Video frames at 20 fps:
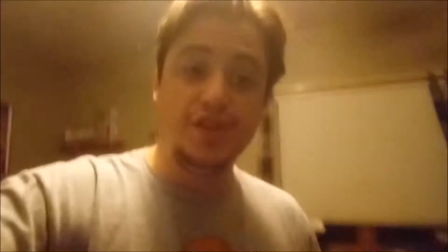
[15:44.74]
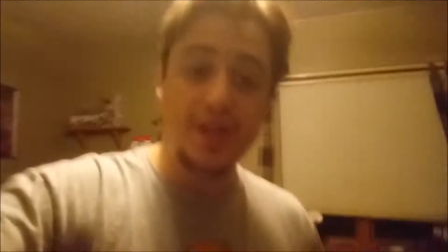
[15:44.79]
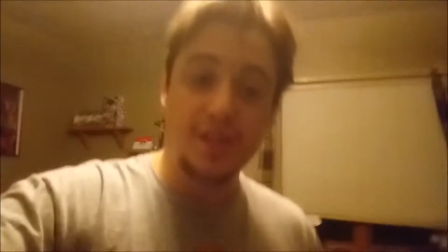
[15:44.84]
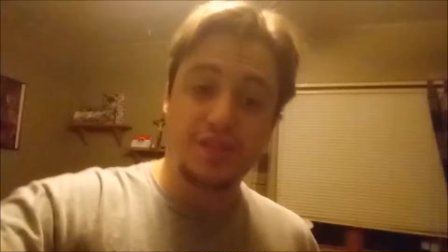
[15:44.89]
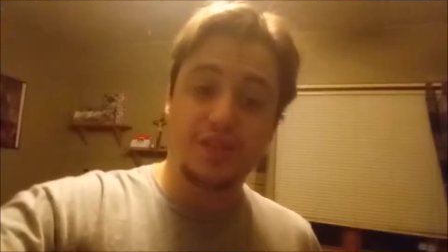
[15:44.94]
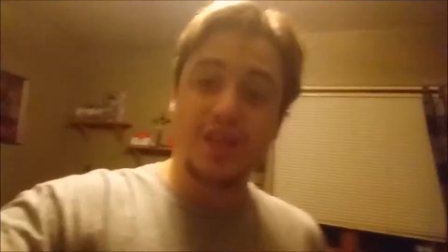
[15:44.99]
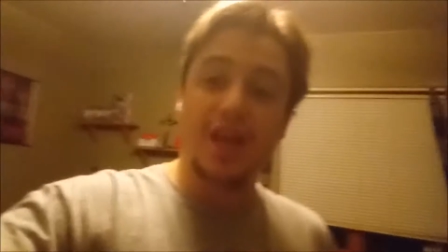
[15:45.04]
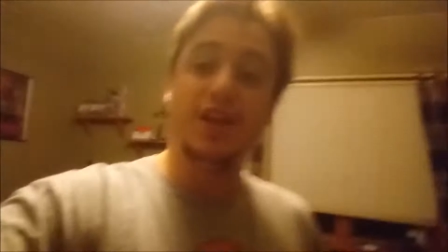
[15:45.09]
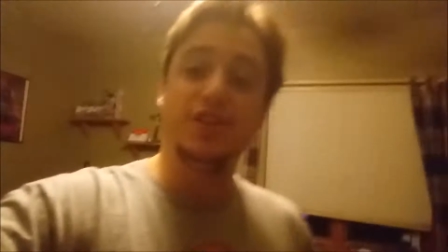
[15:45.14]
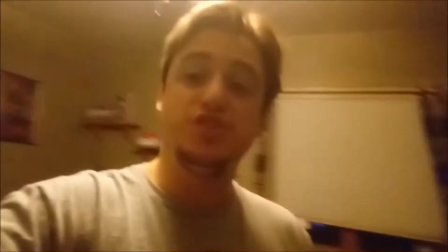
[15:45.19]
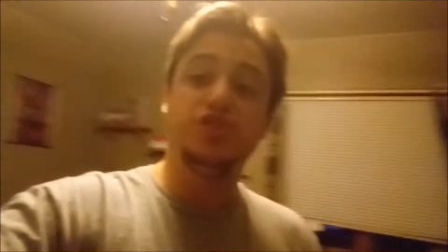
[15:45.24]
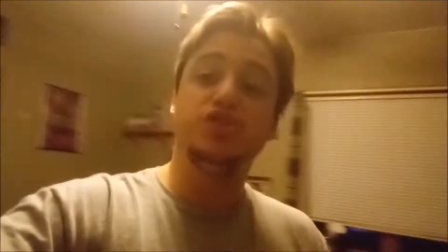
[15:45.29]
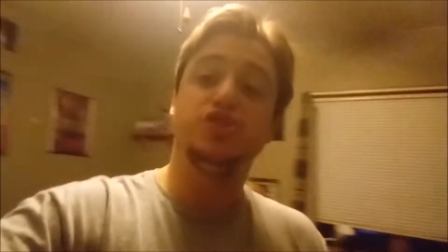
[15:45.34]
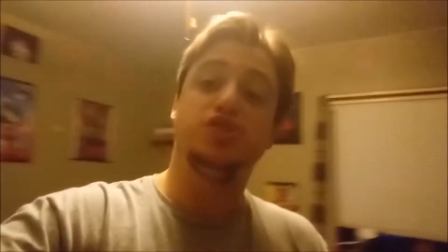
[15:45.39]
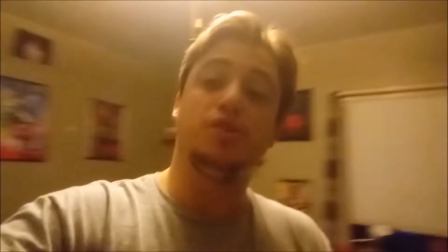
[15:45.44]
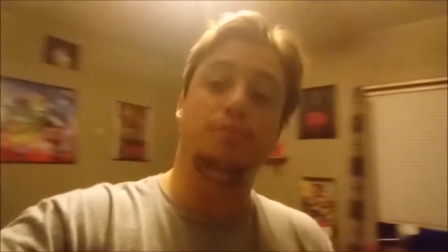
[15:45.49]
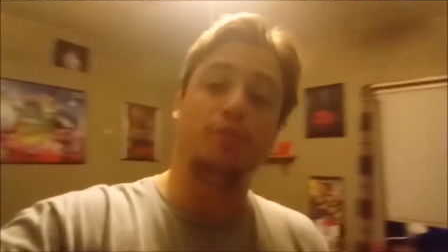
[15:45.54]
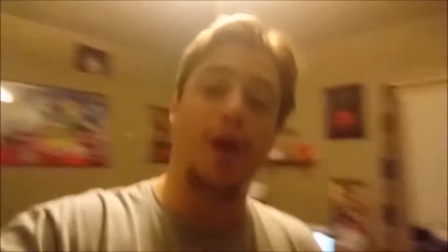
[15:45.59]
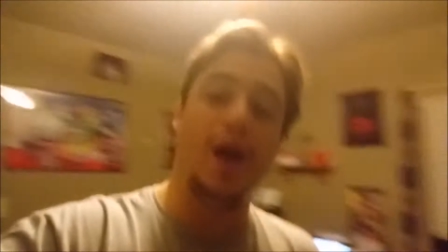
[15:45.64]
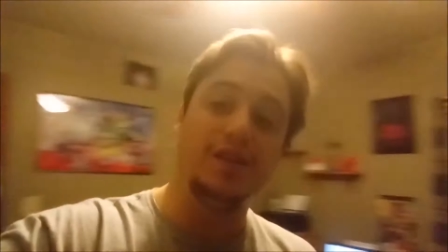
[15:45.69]
It says,
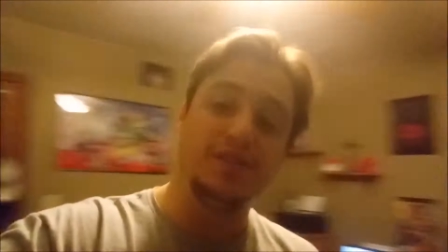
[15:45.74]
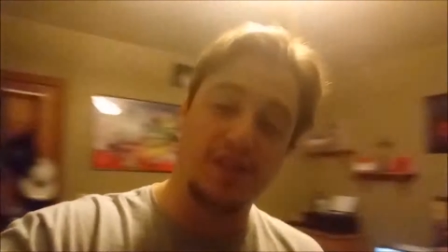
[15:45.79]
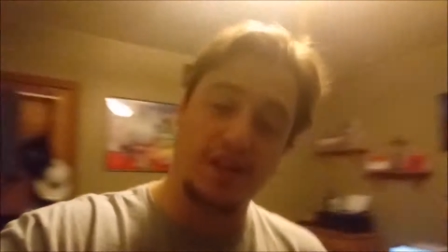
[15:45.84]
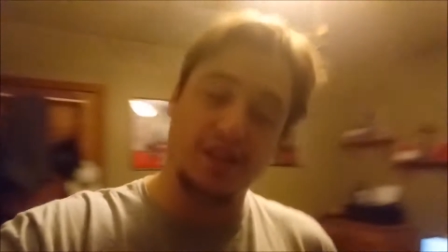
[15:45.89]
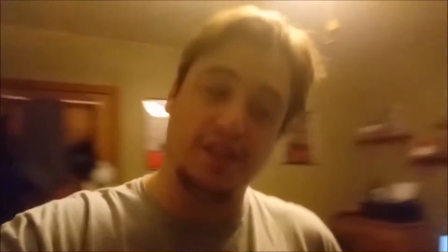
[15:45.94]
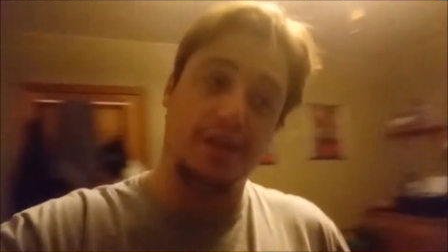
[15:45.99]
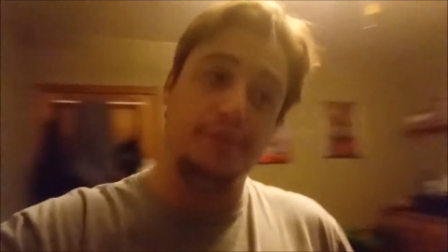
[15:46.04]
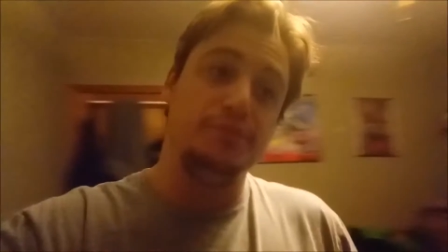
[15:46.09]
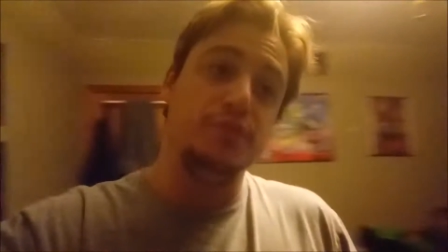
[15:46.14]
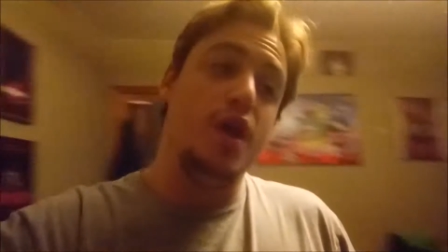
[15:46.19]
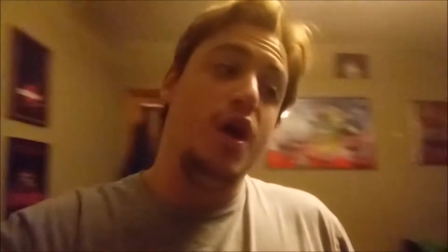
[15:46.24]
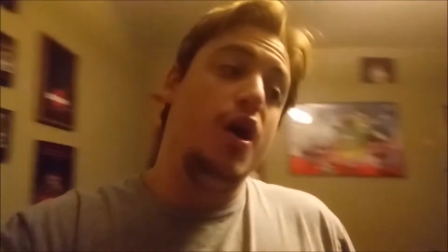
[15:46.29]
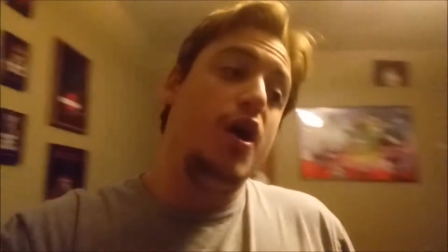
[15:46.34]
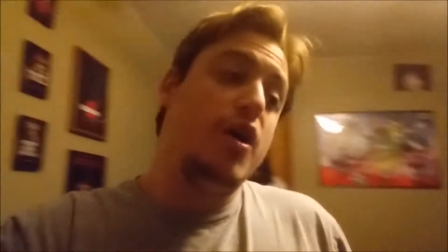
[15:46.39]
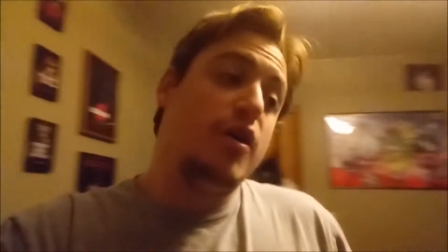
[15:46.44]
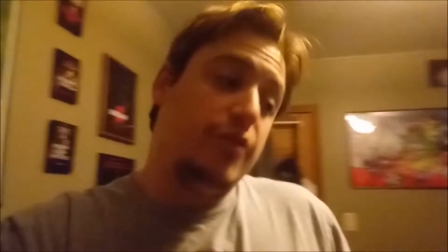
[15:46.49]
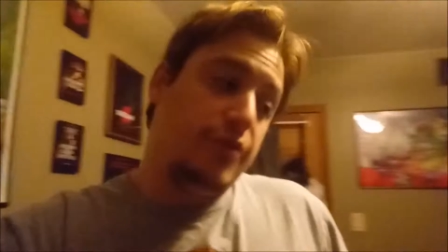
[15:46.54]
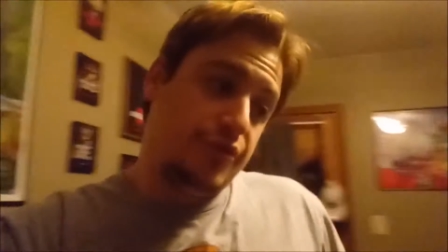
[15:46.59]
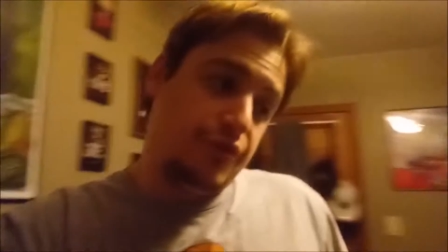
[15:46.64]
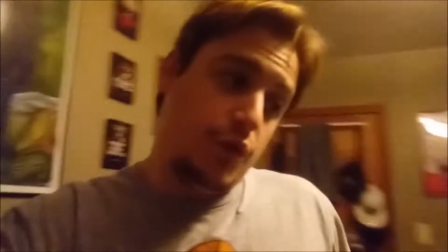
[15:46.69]
surprisingly,
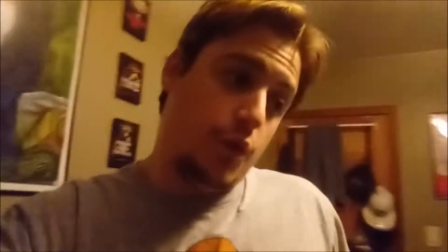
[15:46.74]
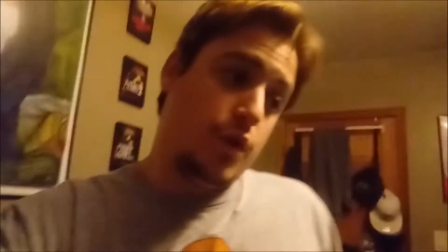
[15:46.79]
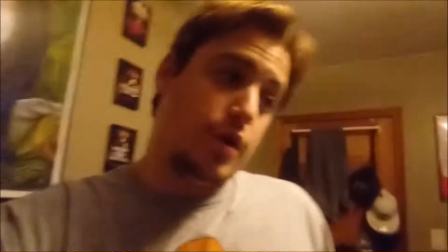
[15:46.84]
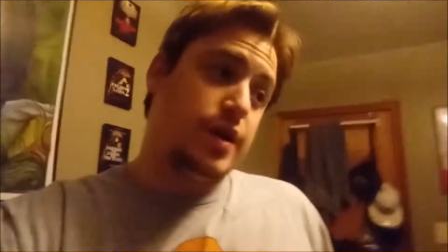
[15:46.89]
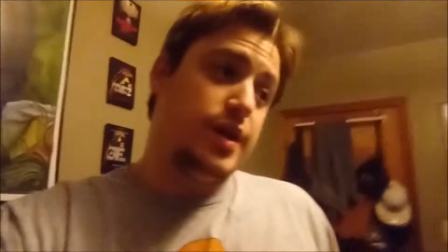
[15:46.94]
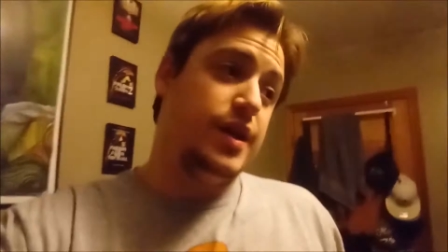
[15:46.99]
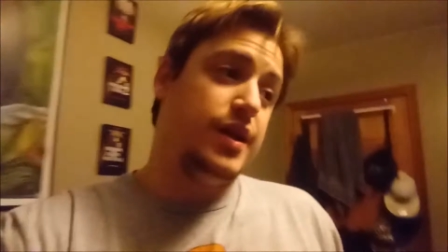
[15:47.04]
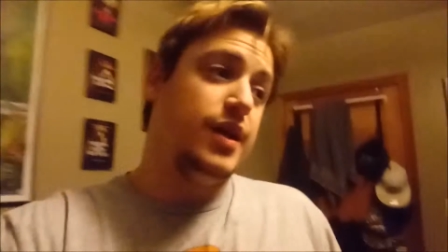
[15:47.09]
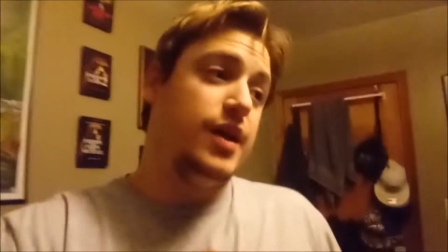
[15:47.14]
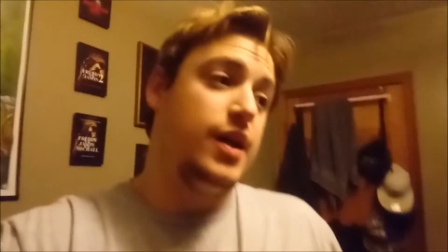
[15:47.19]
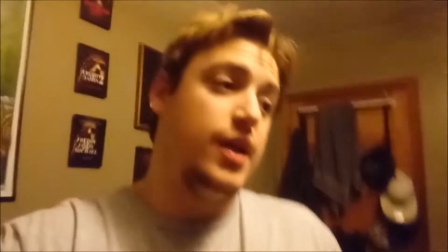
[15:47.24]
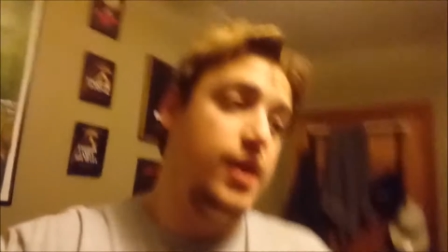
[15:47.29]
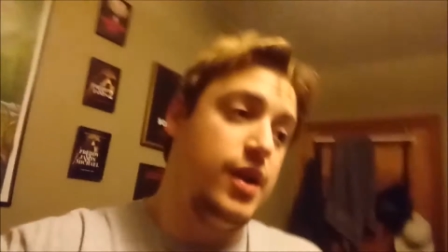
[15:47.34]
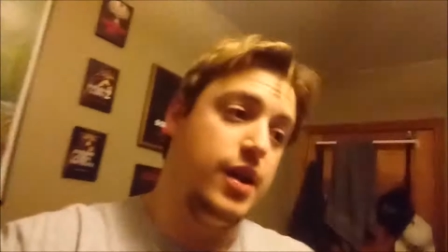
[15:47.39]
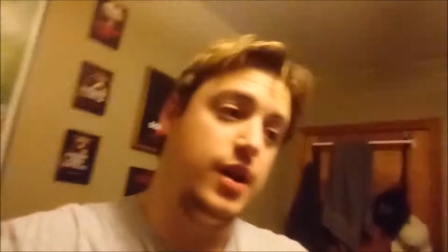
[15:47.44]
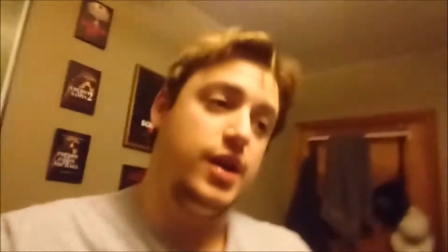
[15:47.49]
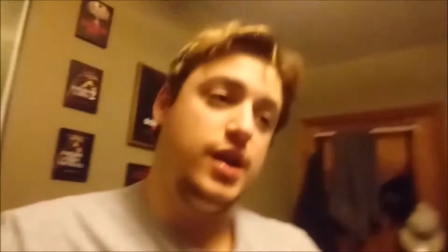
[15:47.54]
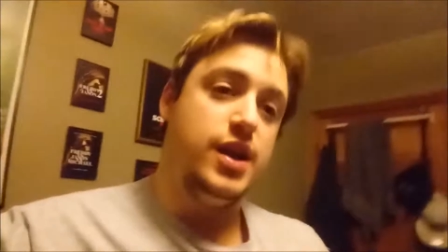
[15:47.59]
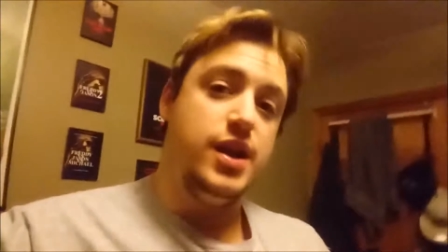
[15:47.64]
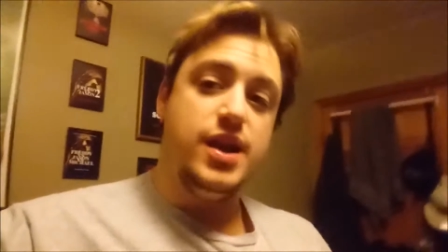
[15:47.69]
40
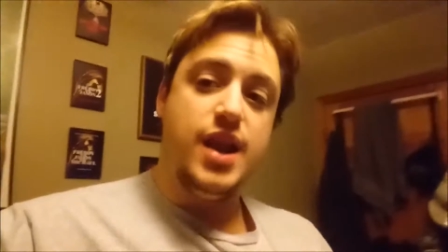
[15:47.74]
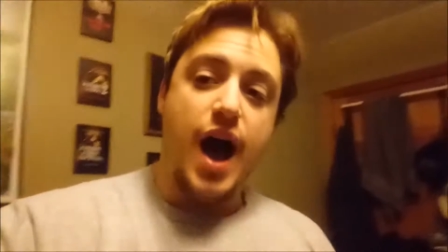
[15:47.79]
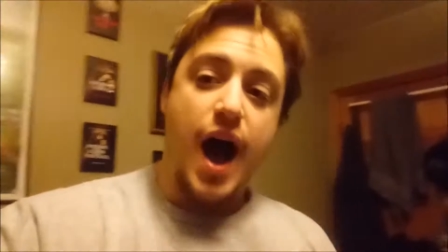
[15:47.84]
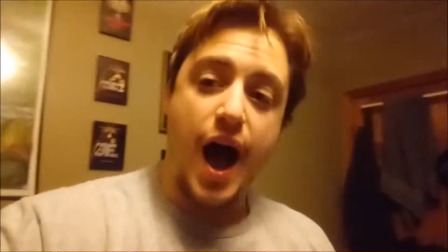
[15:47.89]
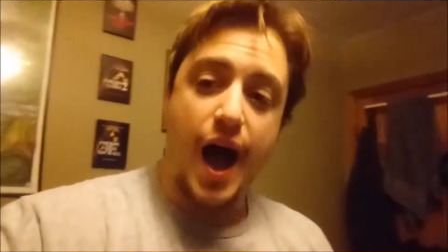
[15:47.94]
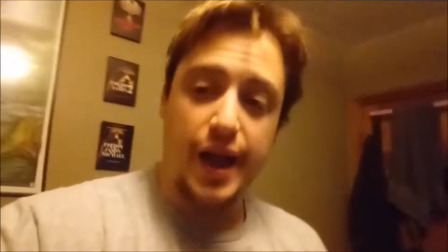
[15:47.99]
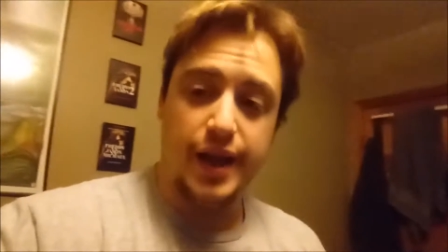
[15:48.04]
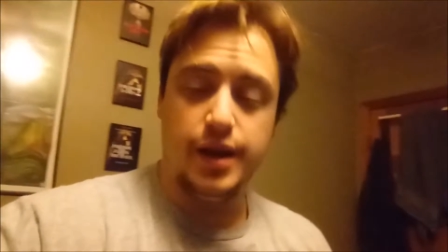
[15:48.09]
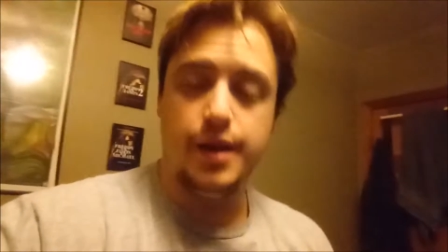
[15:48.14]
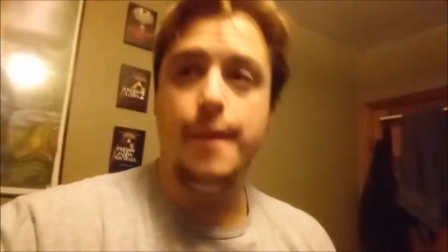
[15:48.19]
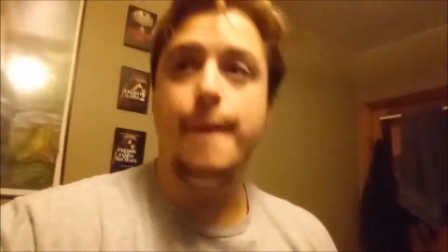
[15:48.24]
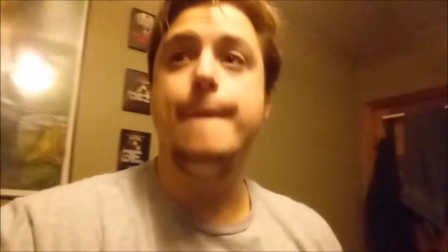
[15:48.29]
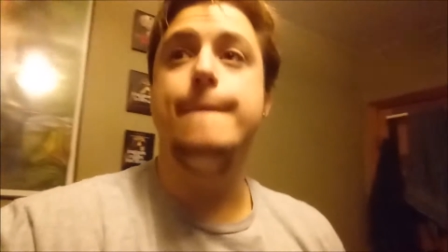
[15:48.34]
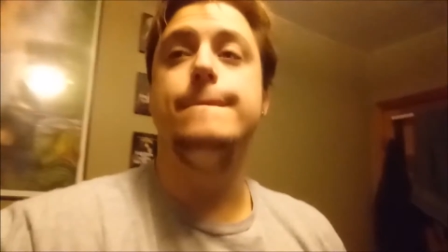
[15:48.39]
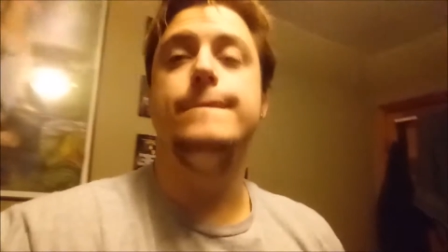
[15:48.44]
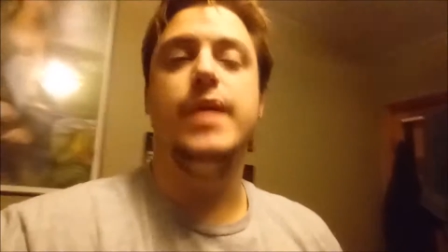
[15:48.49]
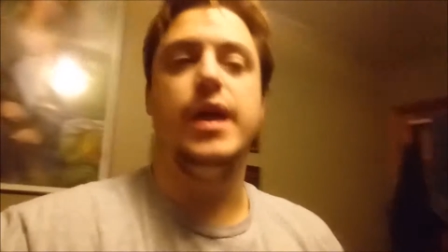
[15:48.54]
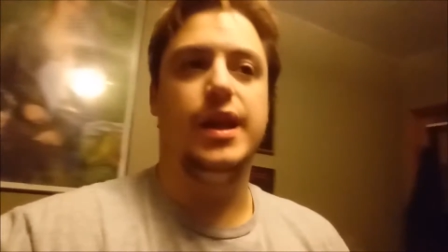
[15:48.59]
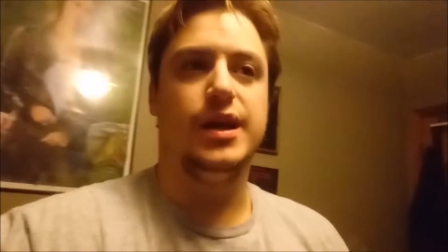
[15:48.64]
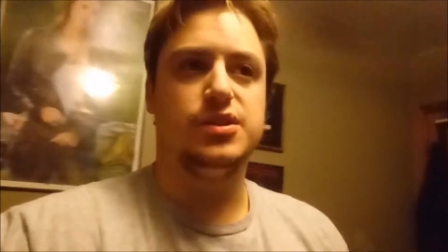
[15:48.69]
nine
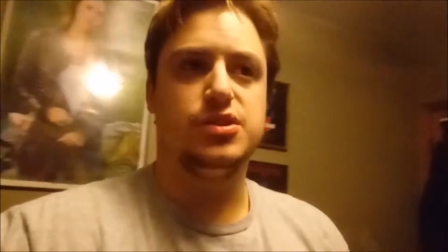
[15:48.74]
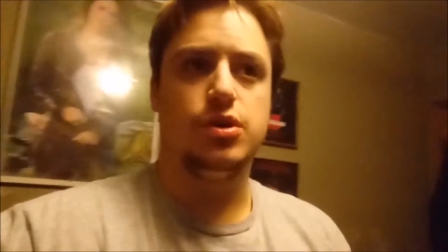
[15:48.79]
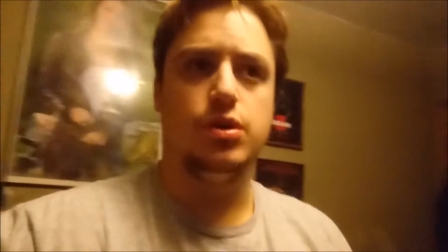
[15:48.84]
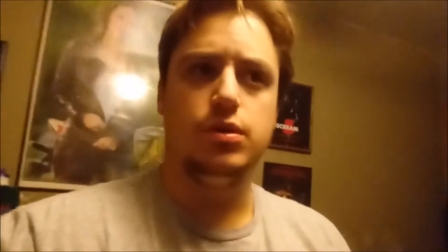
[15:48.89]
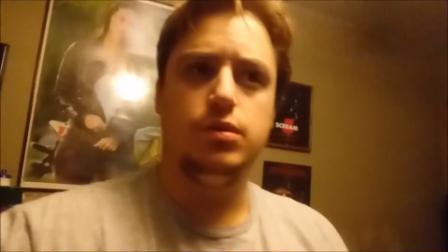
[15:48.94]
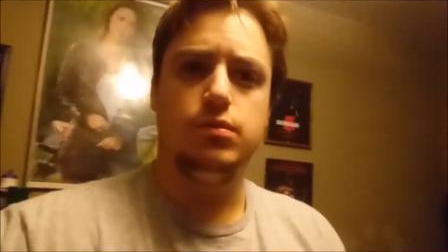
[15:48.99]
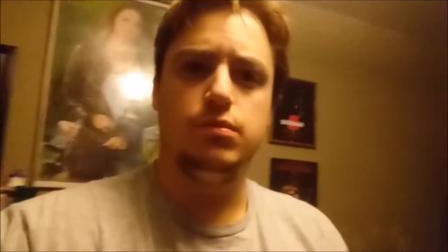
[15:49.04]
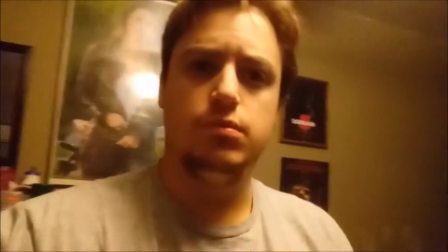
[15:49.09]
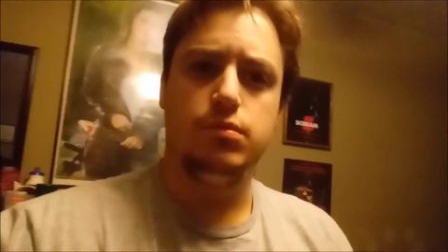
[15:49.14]
minutes.